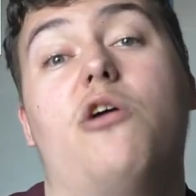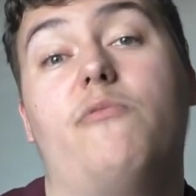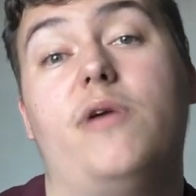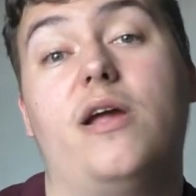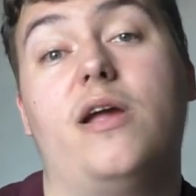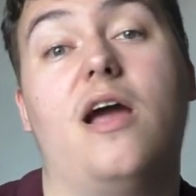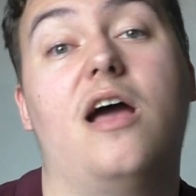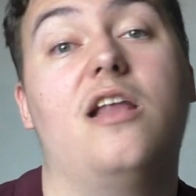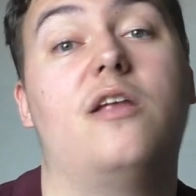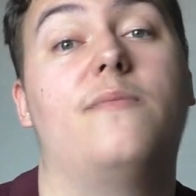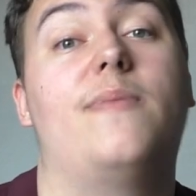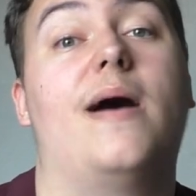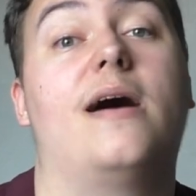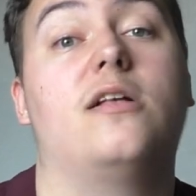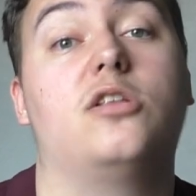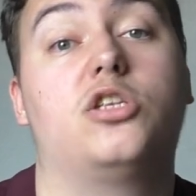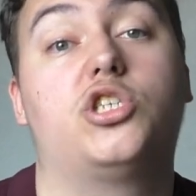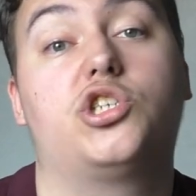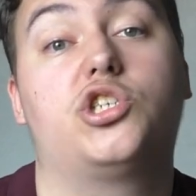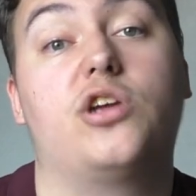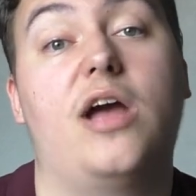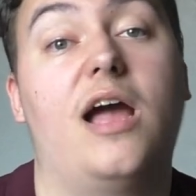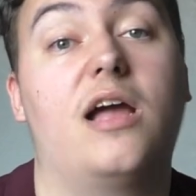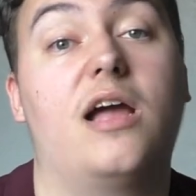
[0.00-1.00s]
We heard about
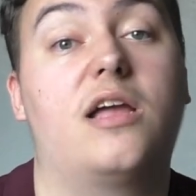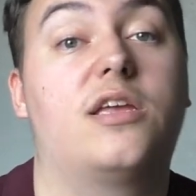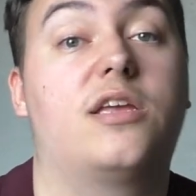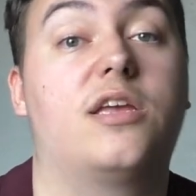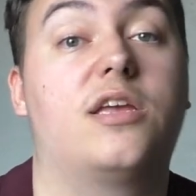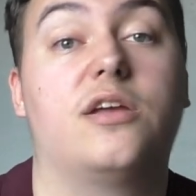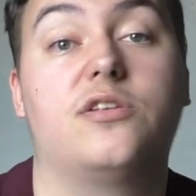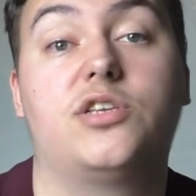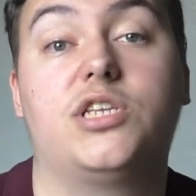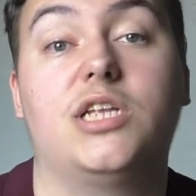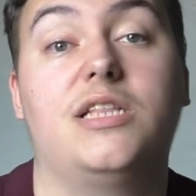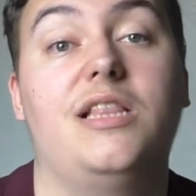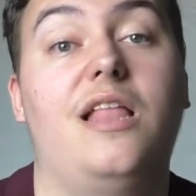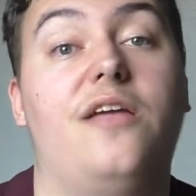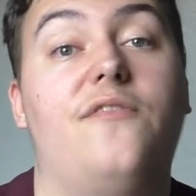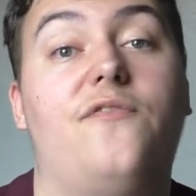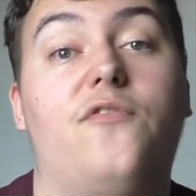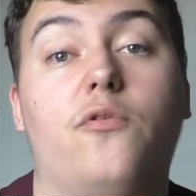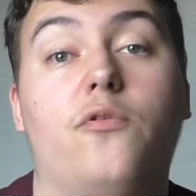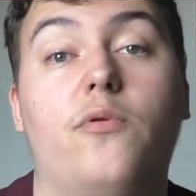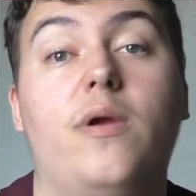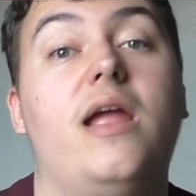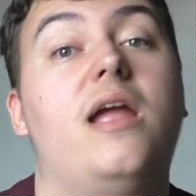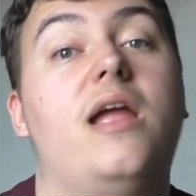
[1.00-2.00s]
the track
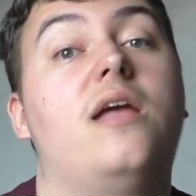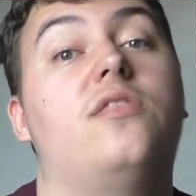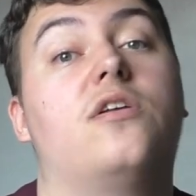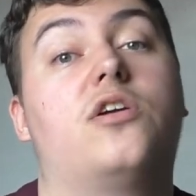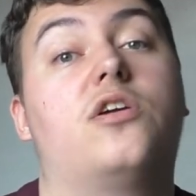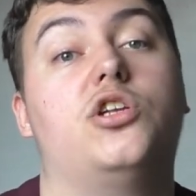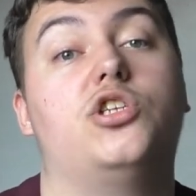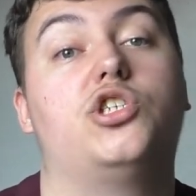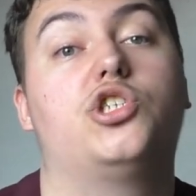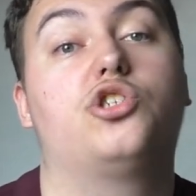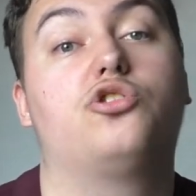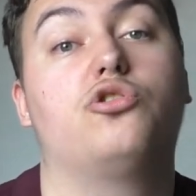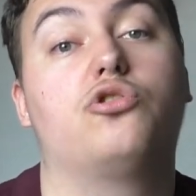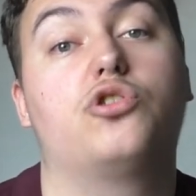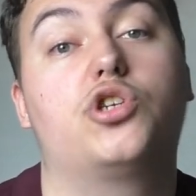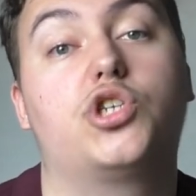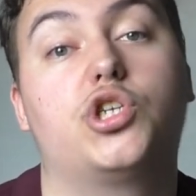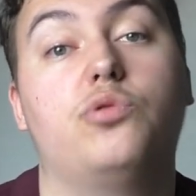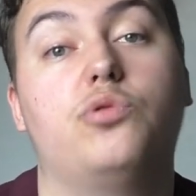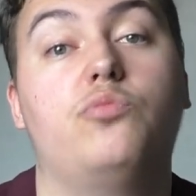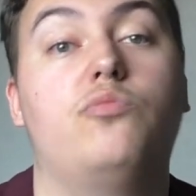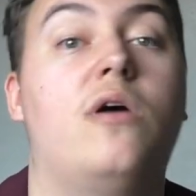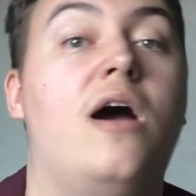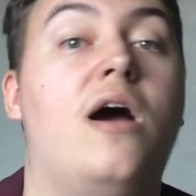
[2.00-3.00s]
delivery and the
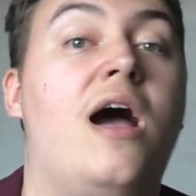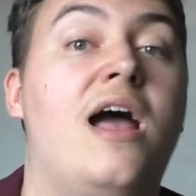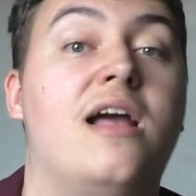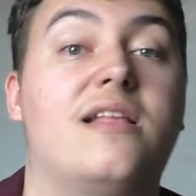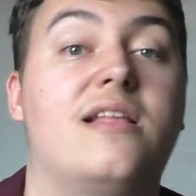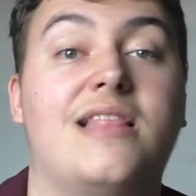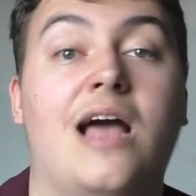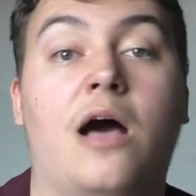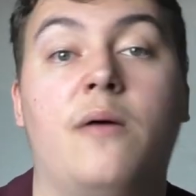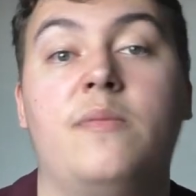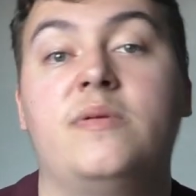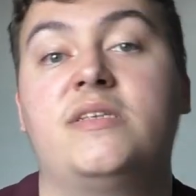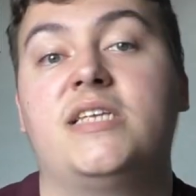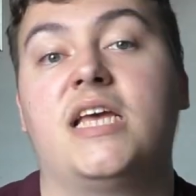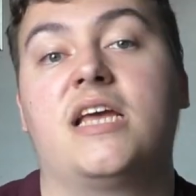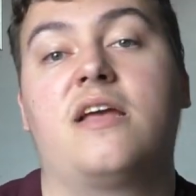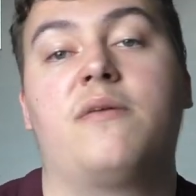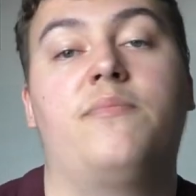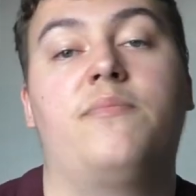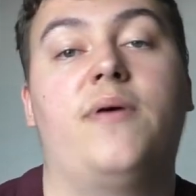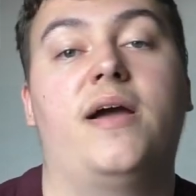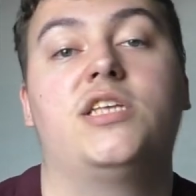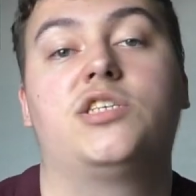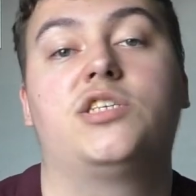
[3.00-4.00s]
construction work. That'll be
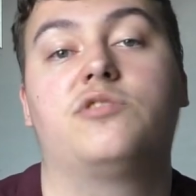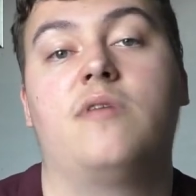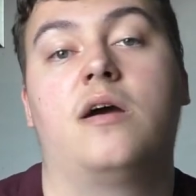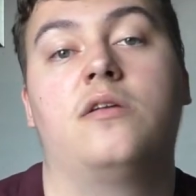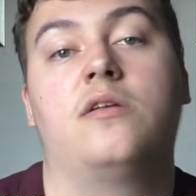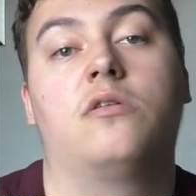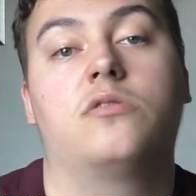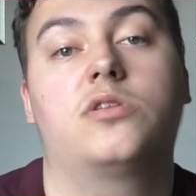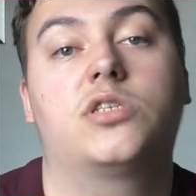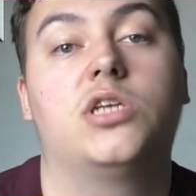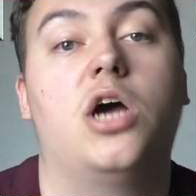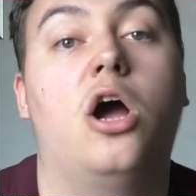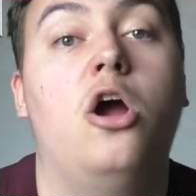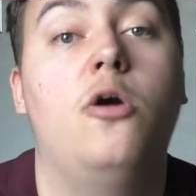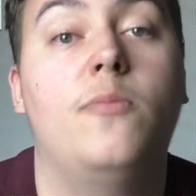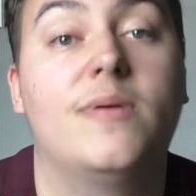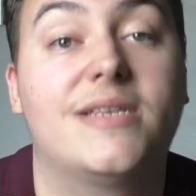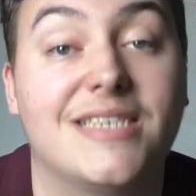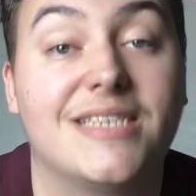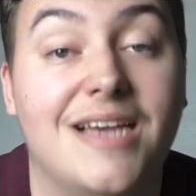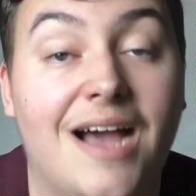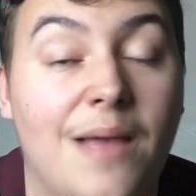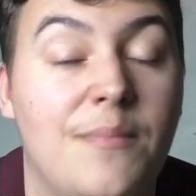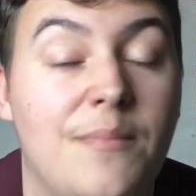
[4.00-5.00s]
taking place around
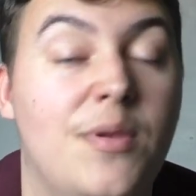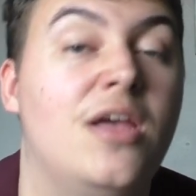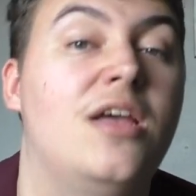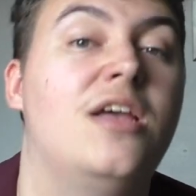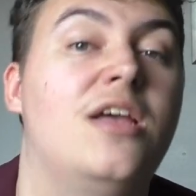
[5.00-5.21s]
October time.